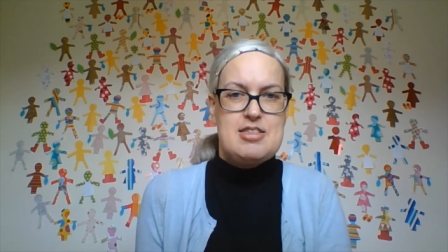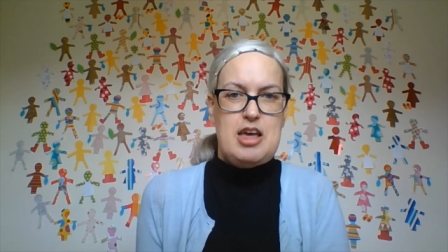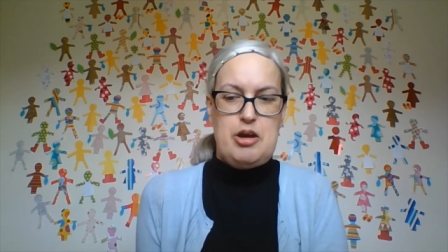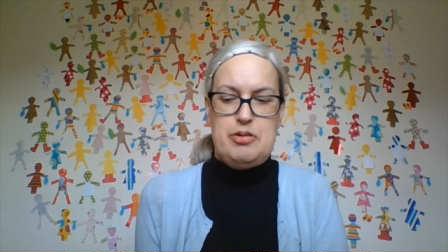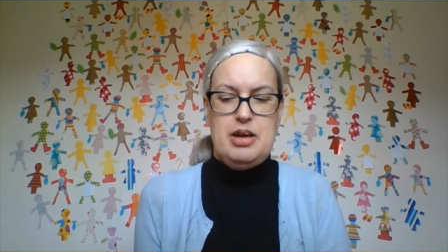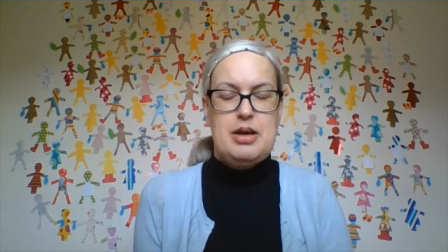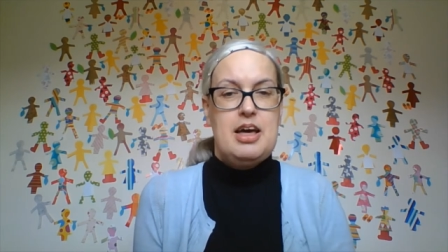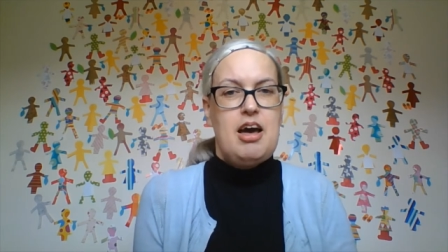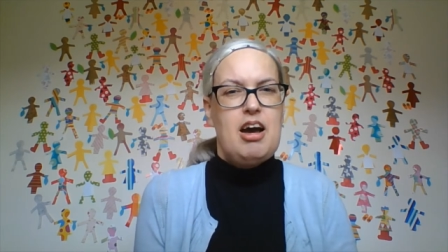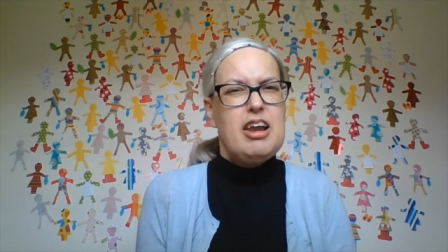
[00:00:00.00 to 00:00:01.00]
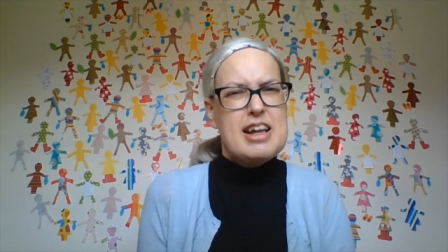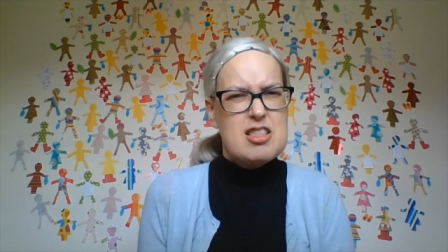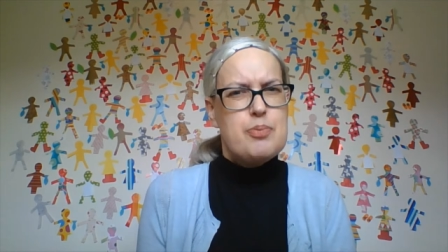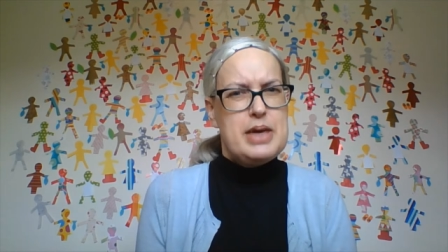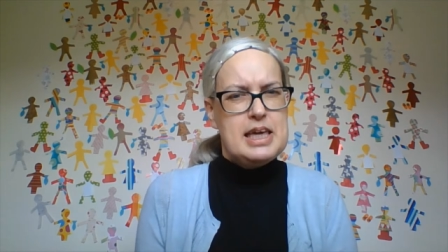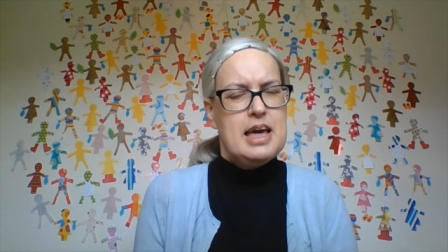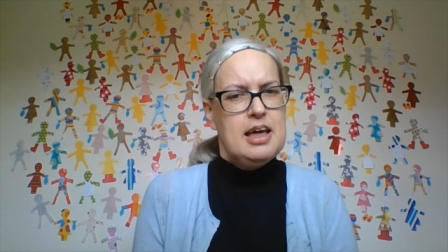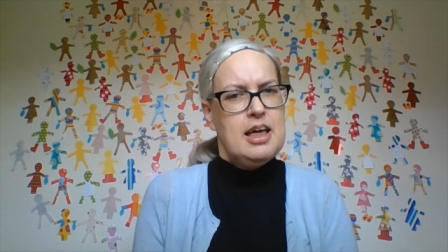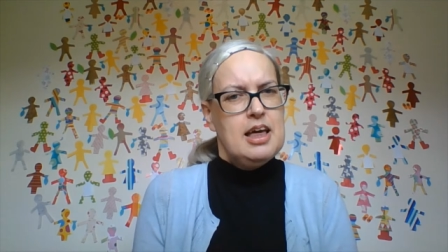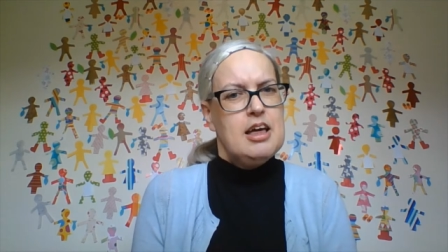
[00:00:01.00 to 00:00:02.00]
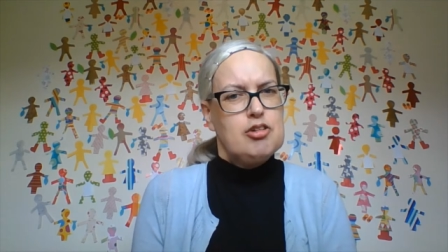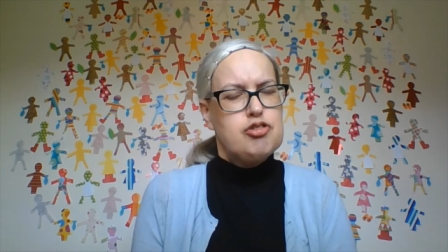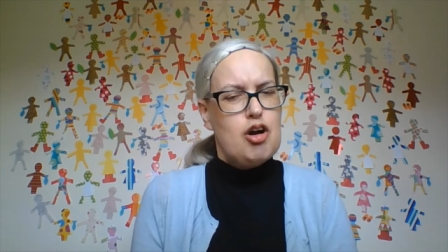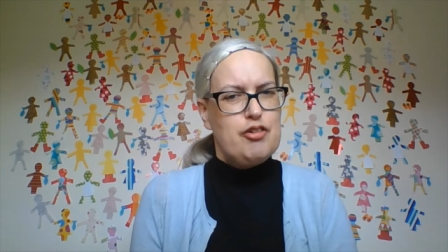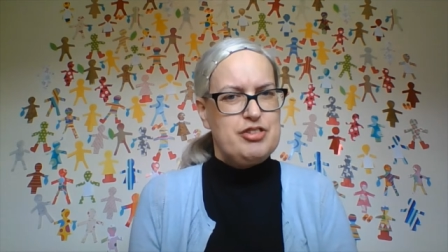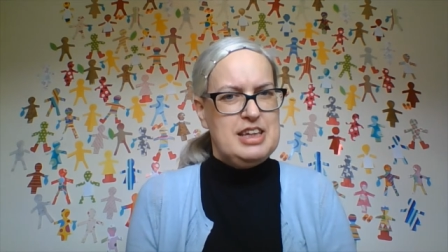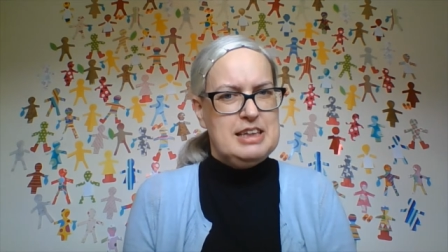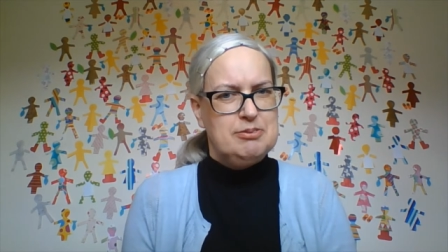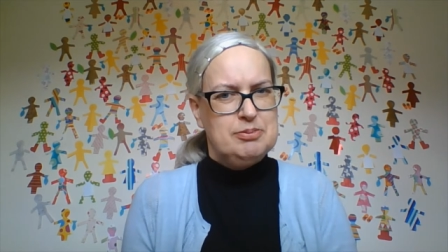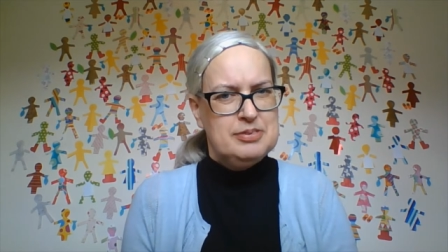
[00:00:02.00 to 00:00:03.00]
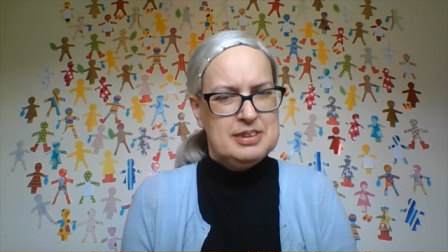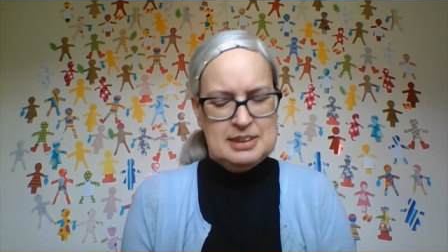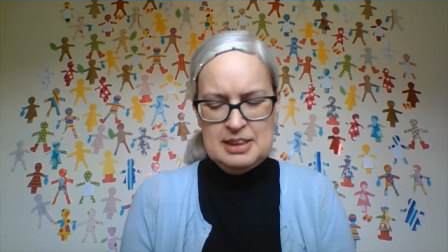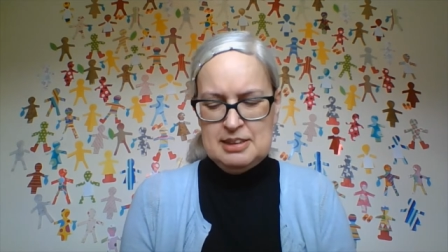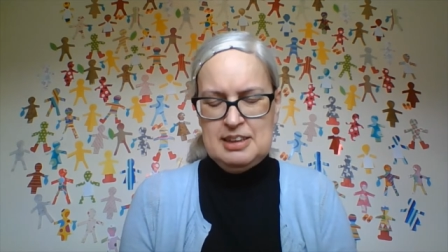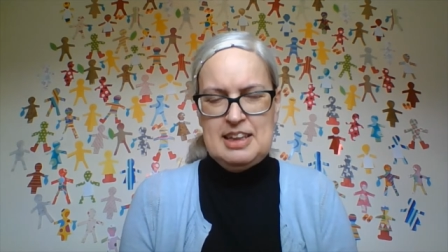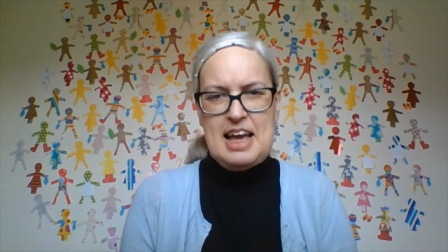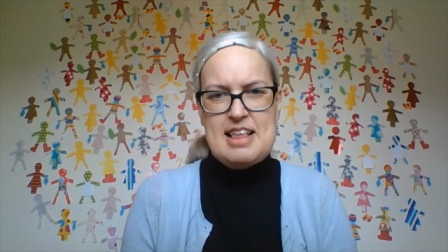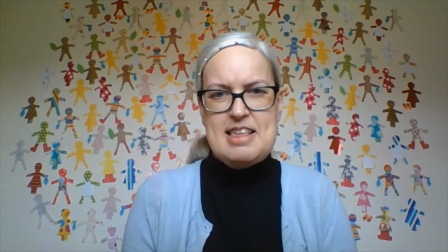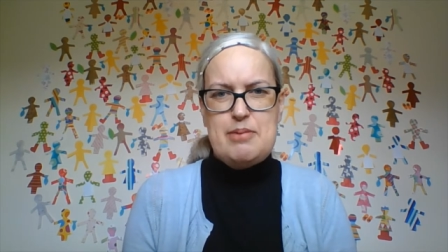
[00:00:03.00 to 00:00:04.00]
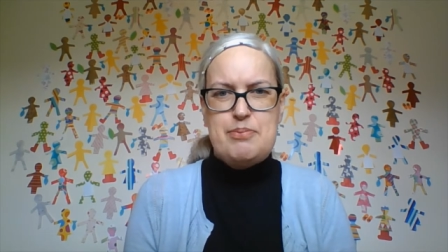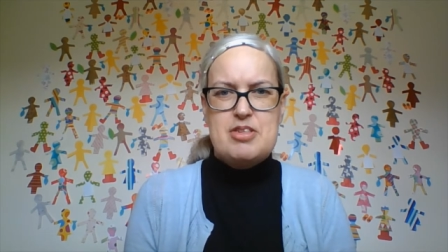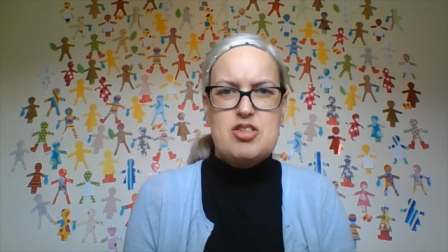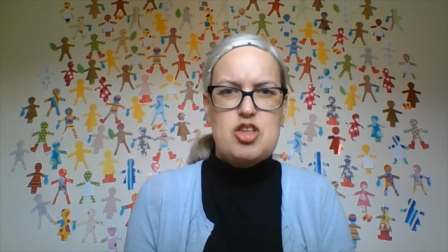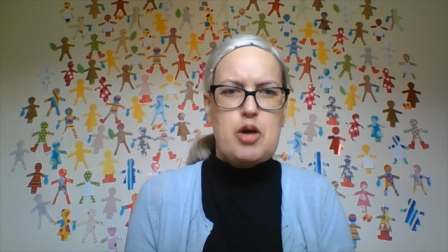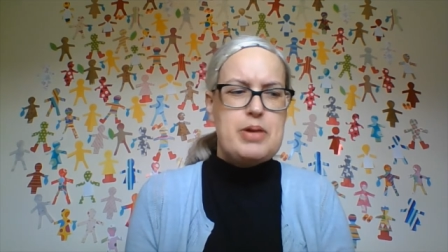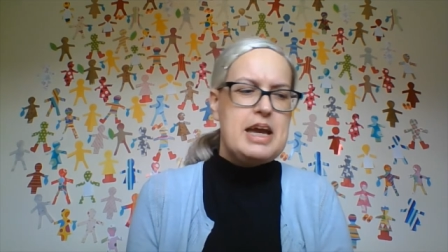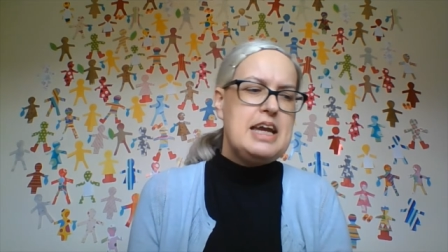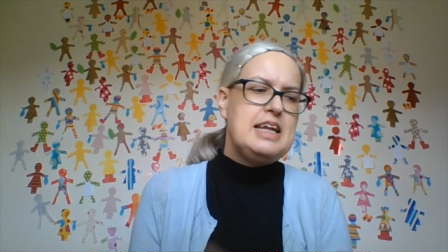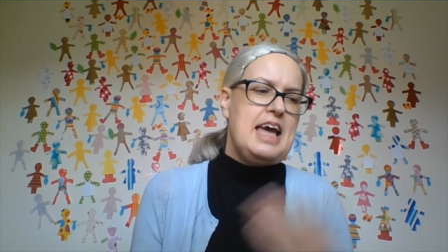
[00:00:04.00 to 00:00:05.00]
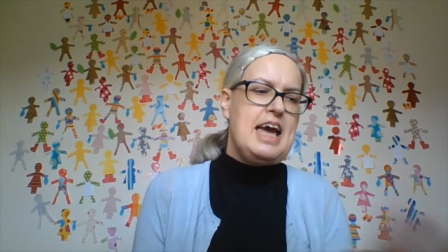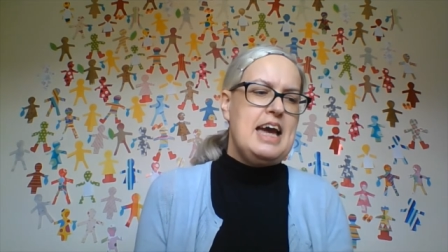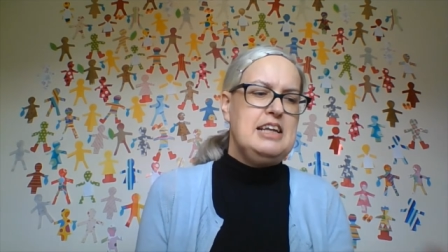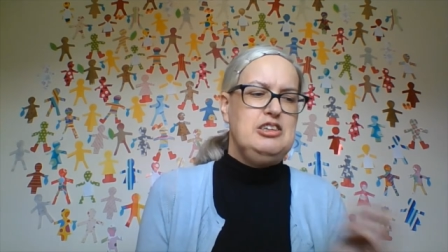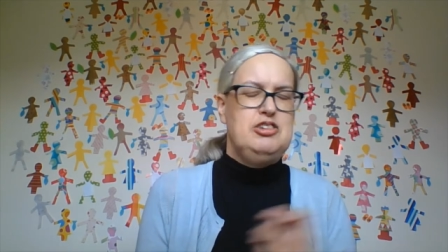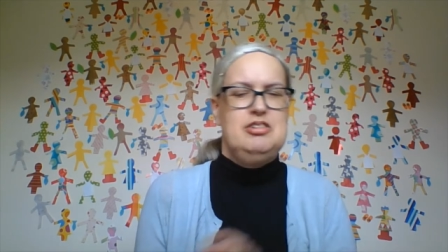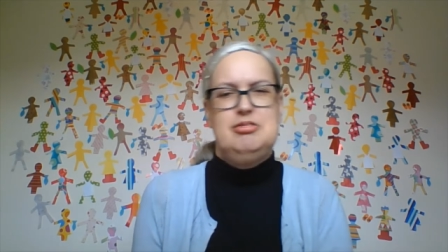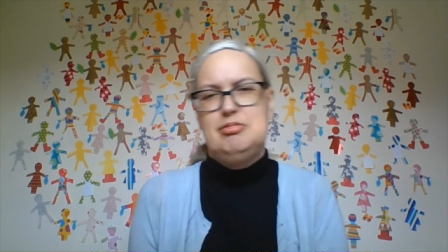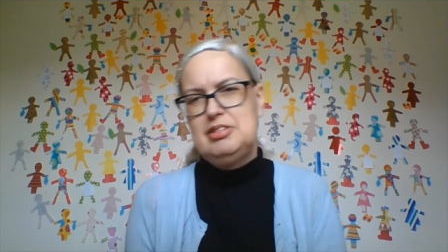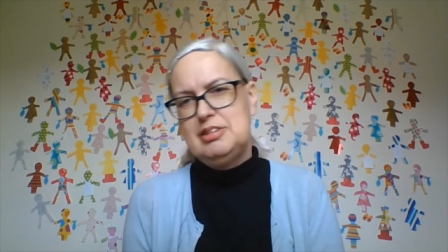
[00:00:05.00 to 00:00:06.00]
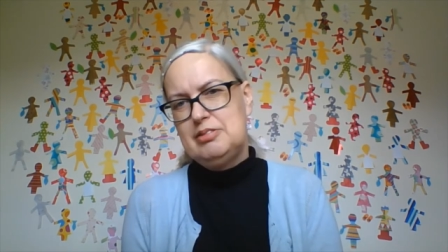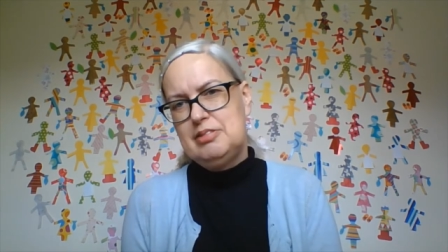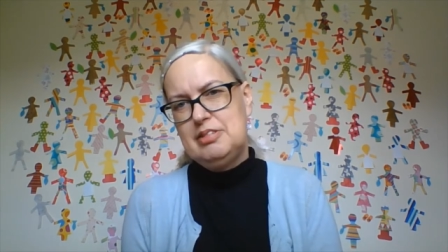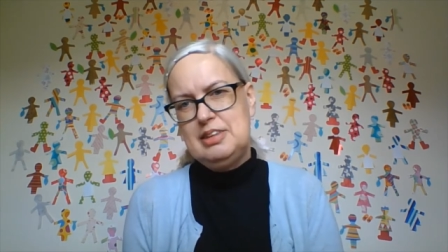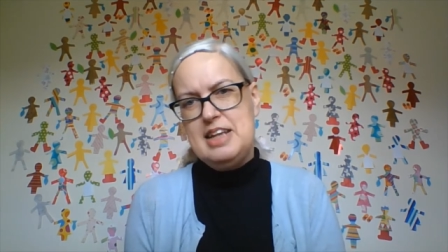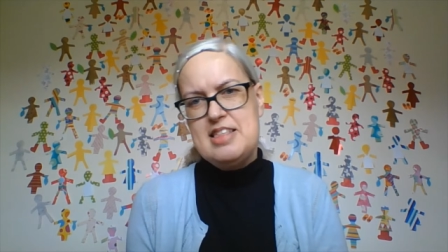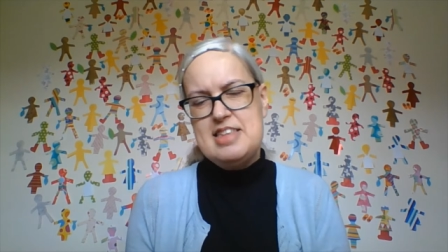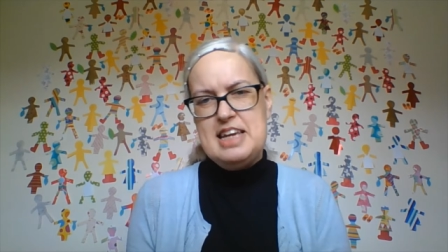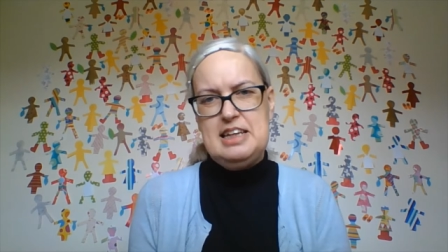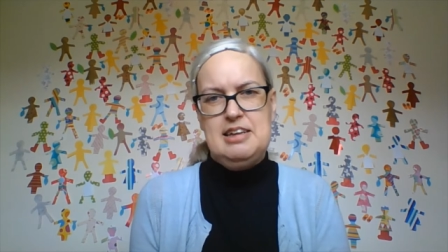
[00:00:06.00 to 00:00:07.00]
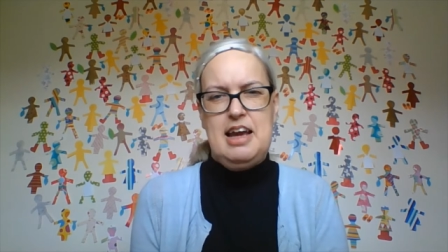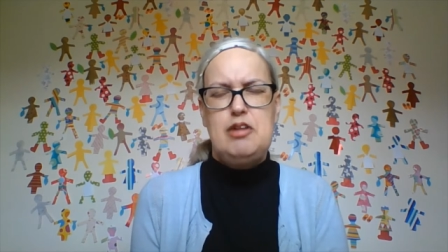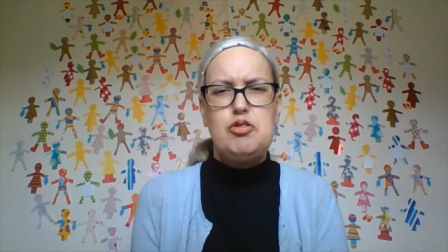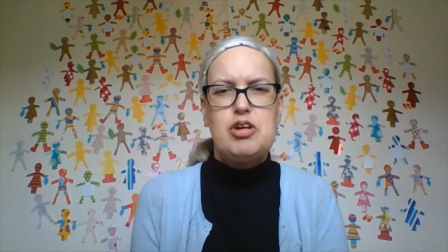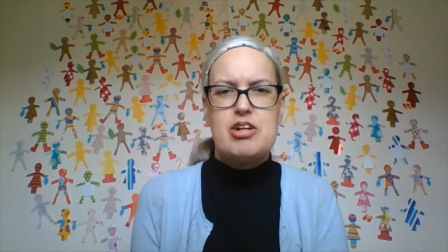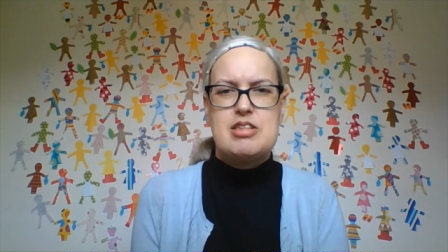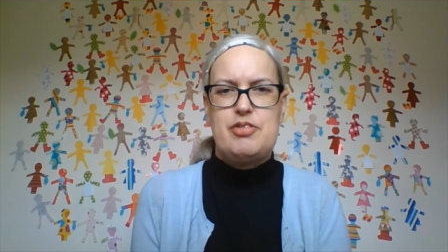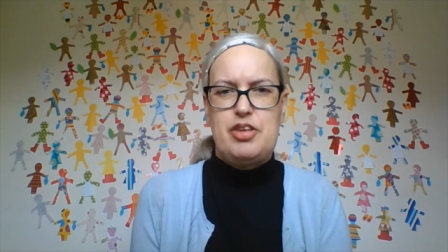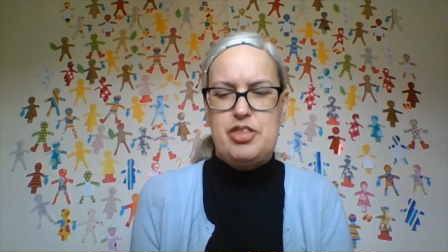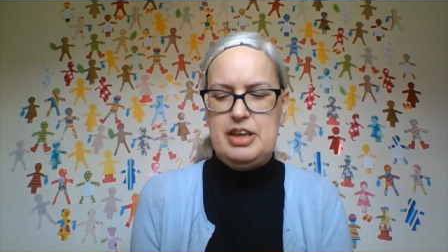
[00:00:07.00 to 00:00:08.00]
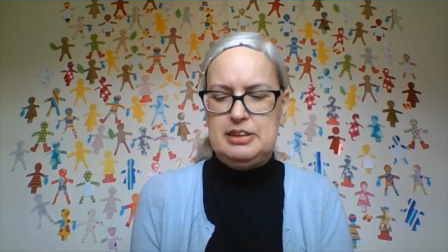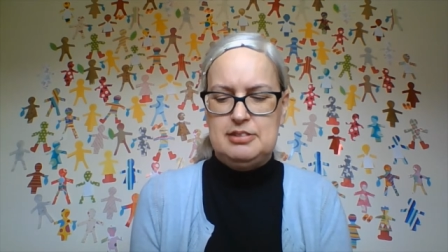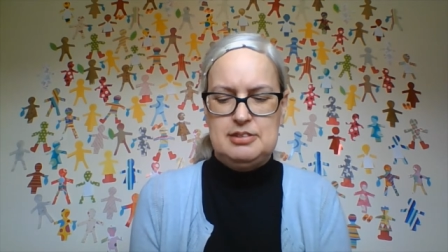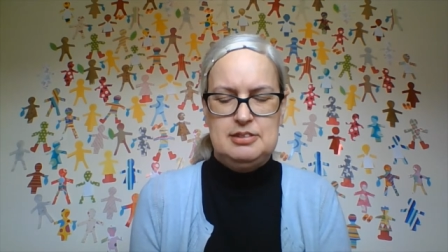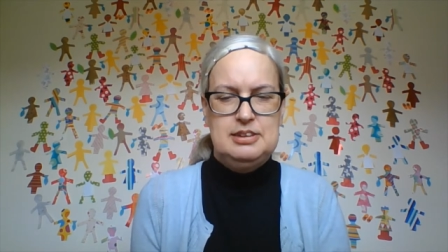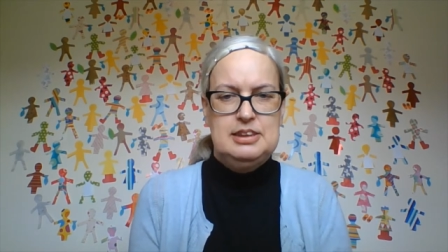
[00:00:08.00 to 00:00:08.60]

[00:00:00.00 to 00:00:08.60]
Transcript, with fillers: So I like to be crafty as in sewing and knitting and all kinds of other things.